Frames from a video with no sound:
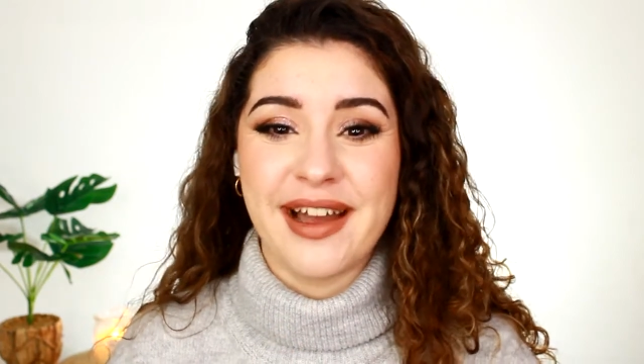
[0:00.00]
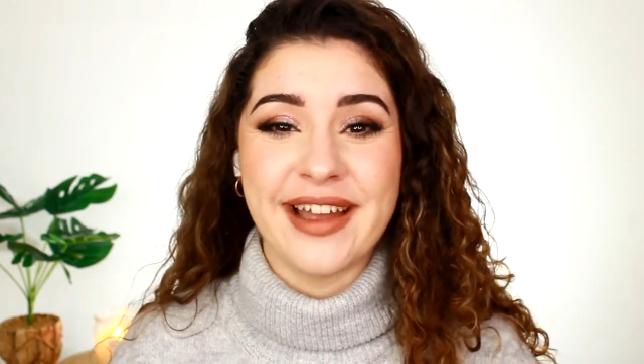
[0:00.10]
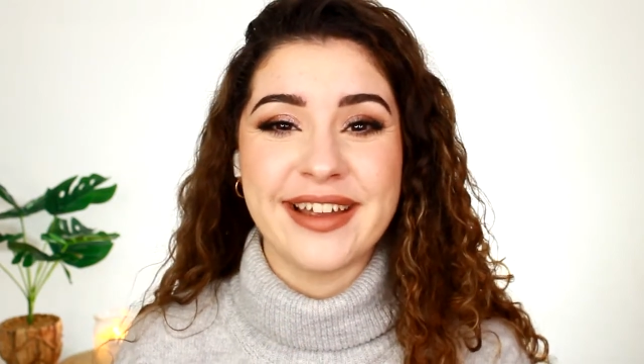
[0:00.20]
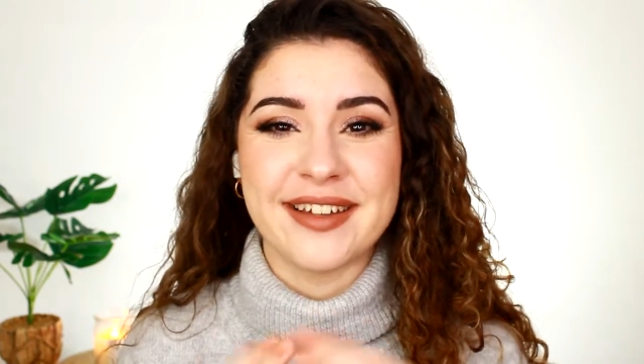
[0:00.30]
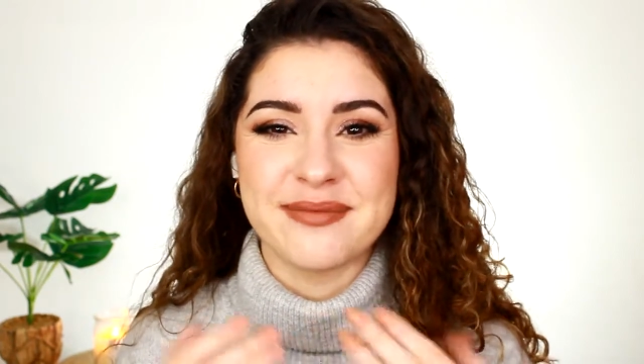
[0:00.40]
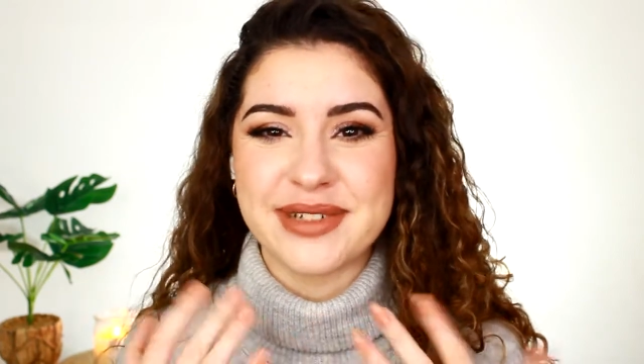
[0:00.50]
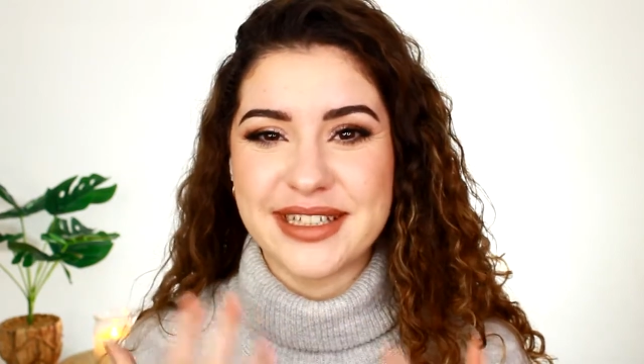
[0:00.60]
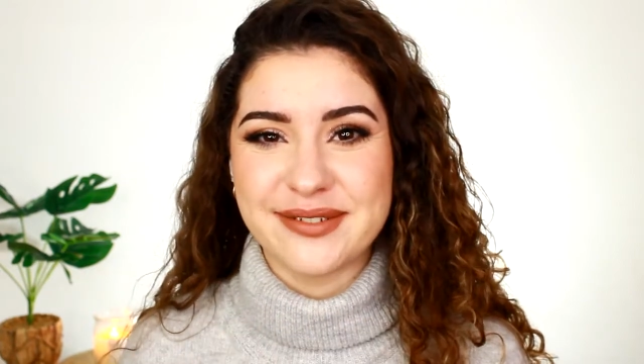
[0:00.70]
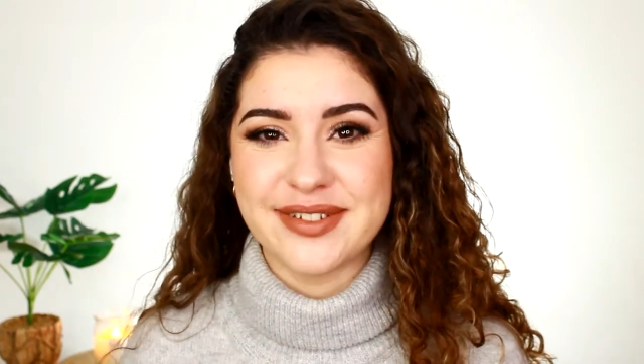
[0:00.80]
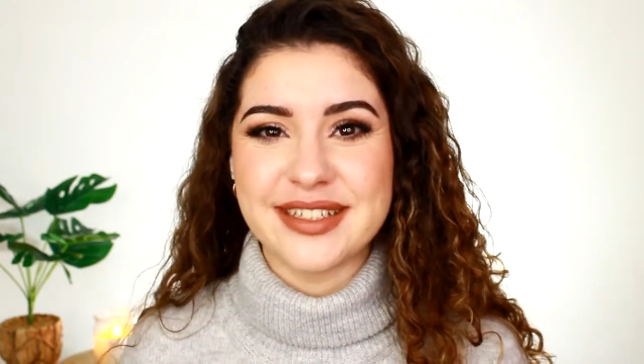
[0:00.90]
I can't
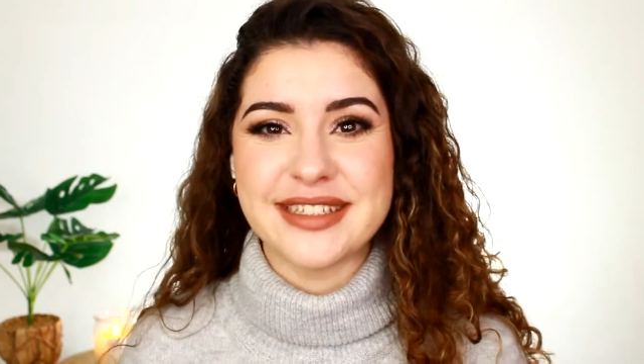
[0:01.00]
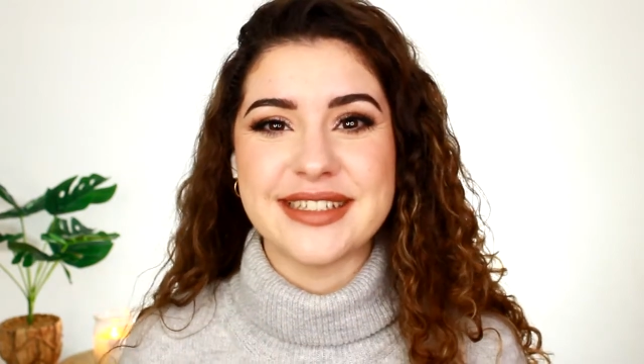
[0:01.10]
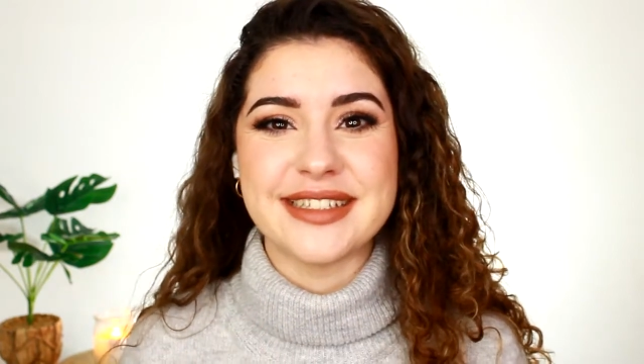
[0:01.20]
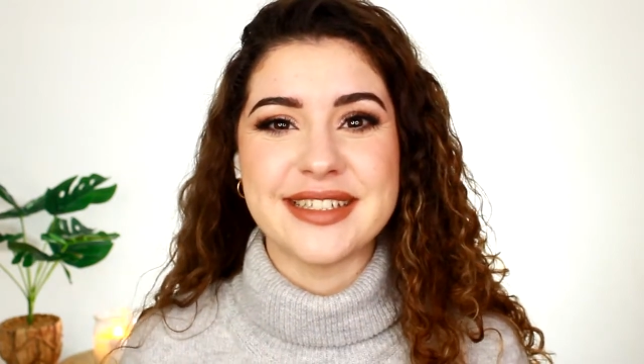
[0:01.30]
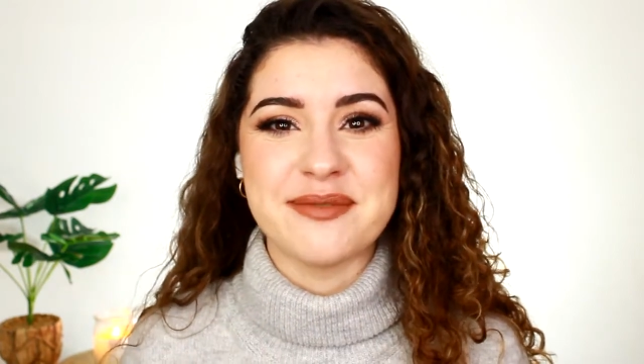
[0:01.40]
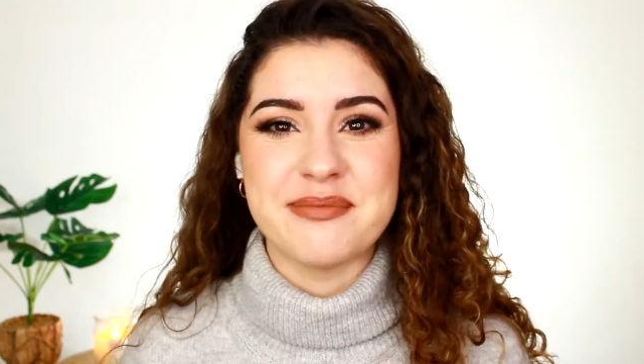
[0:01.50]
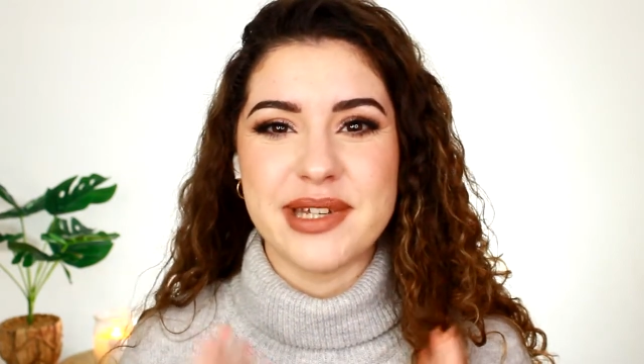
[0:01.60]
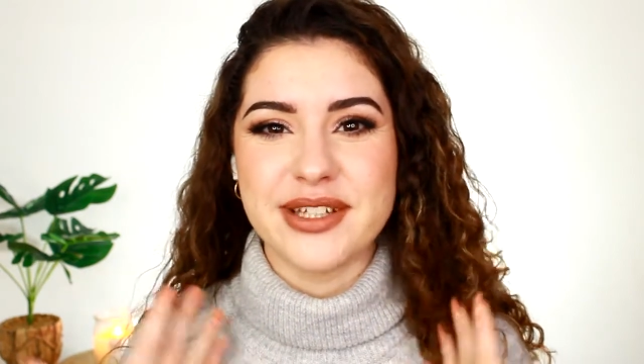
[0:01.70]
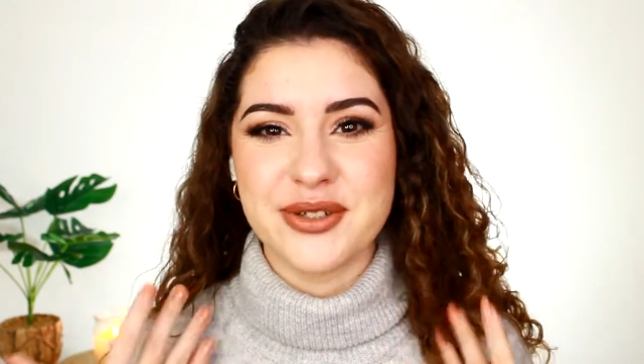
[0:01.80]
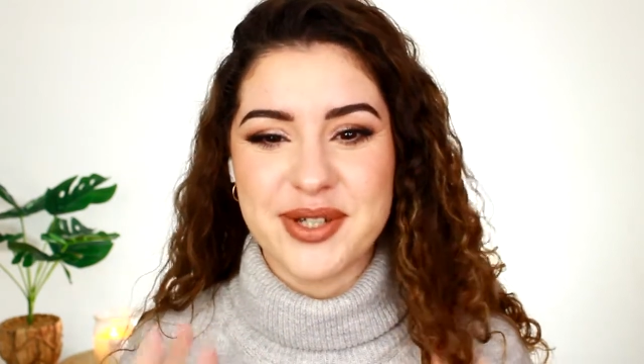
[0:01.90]
believe it. This is a
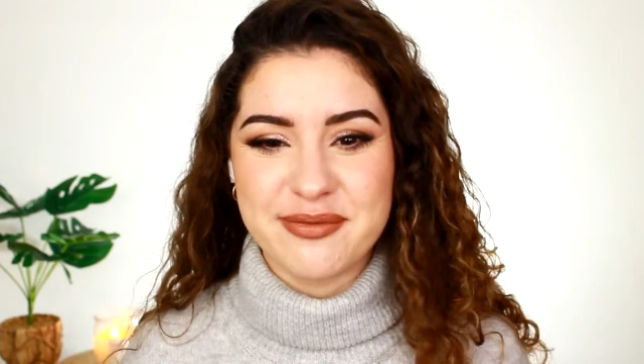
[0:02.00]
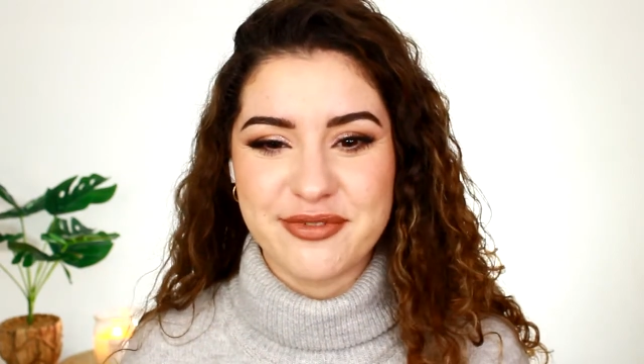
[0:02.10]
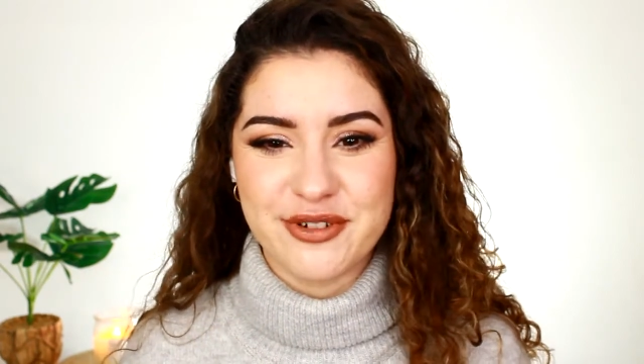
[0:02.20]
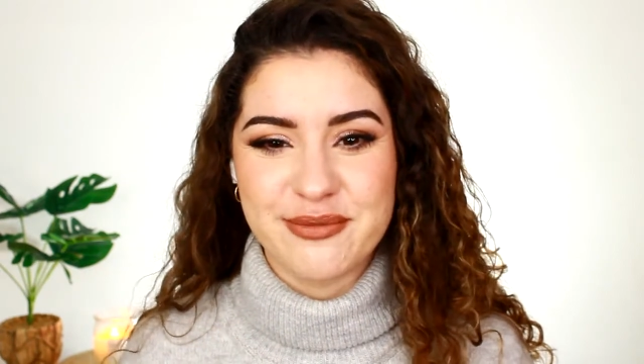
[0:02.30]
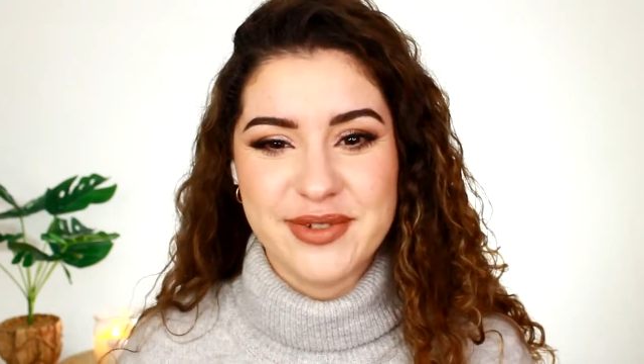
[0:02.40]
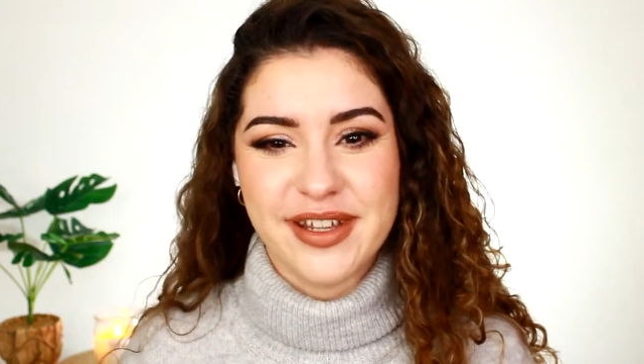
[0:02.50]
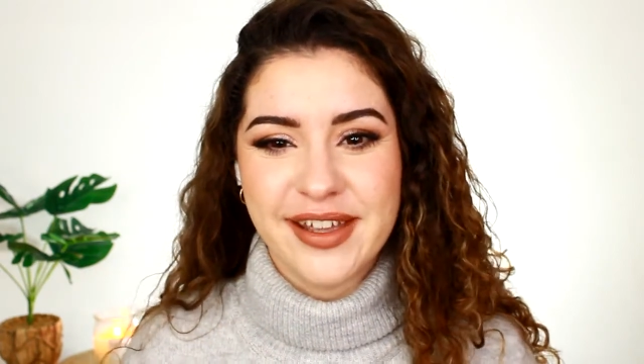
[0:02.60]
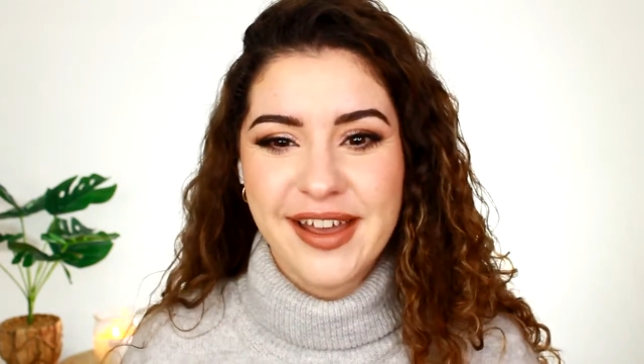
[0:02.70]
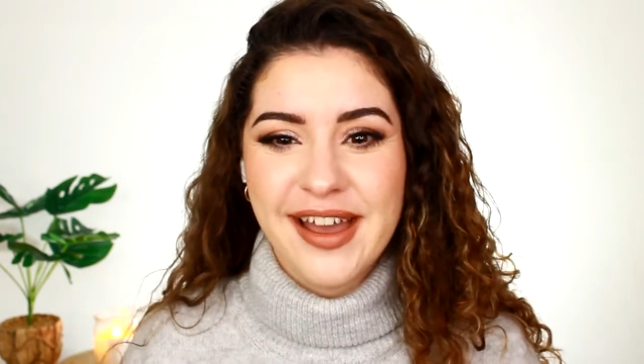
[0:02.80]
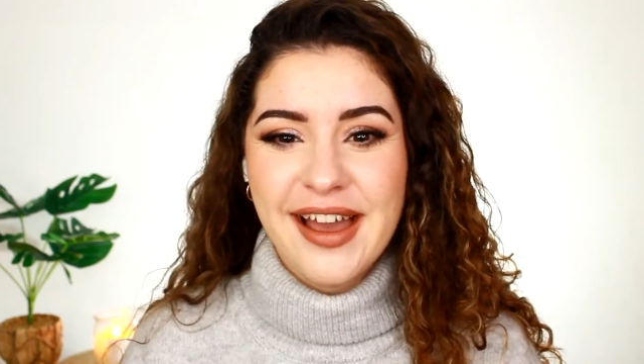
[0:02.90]
big dream for
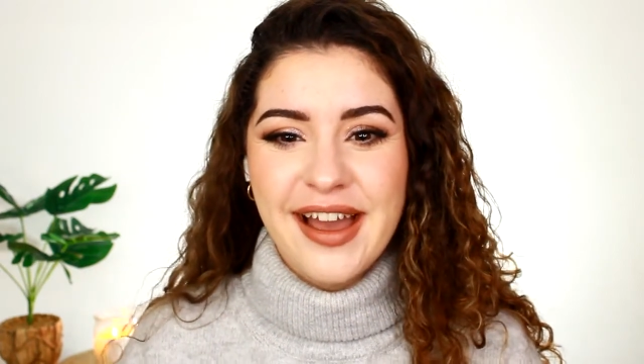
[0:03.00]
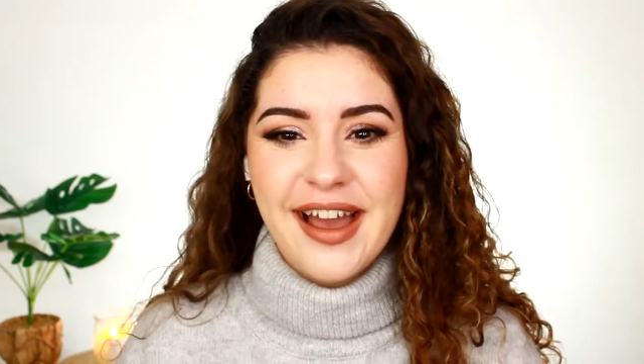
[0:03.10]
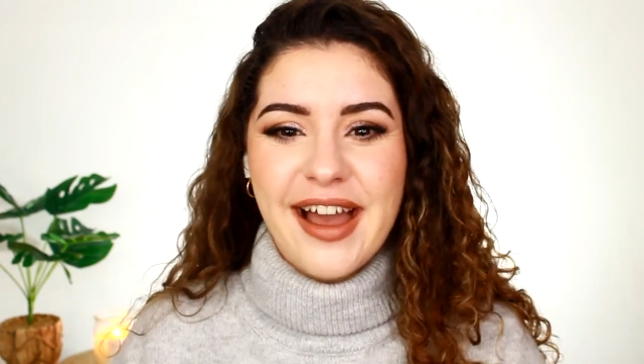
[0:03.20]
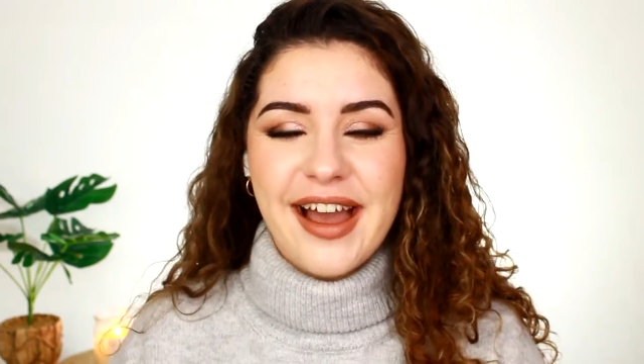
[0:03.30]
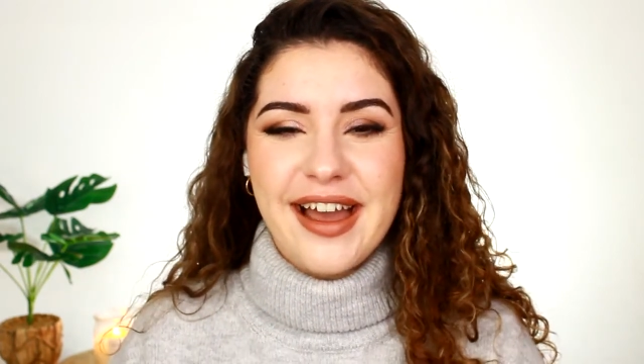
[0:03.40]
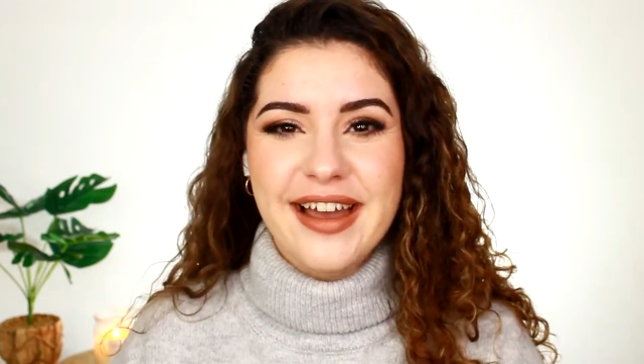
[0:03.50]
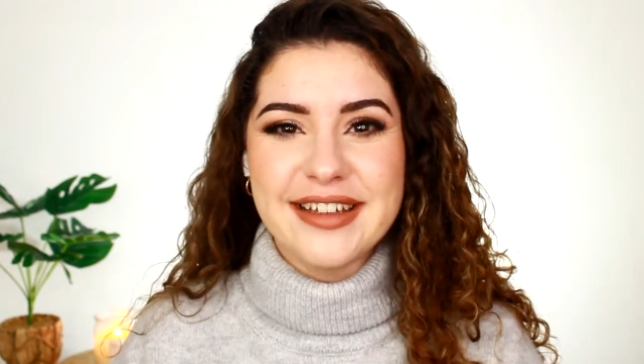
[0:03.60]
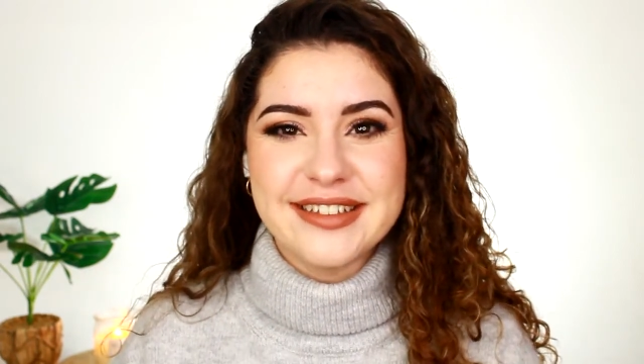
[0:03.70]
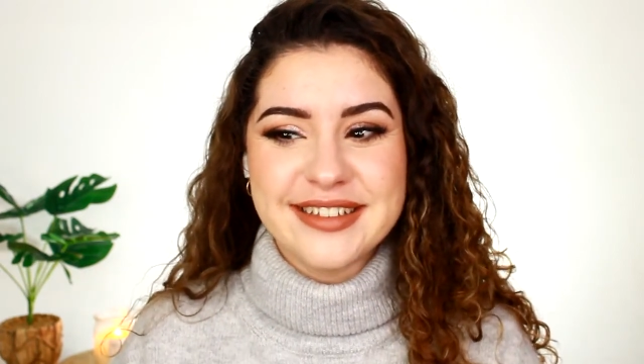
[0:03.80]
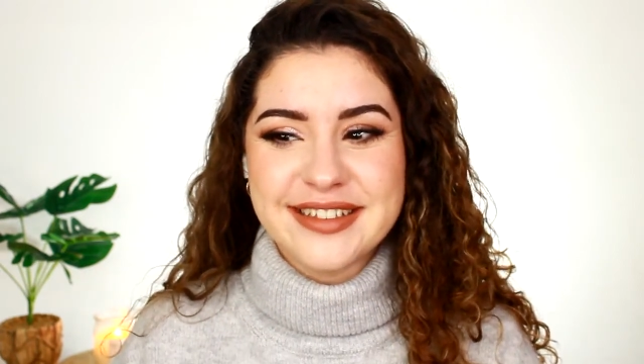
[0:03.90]
me
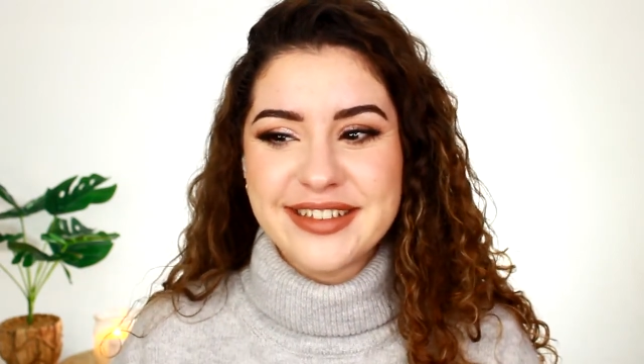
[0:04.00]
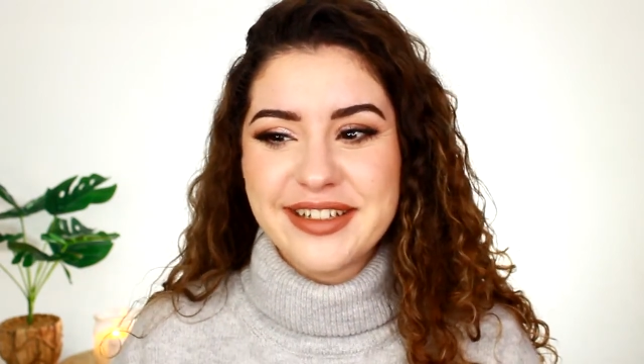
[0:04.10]
and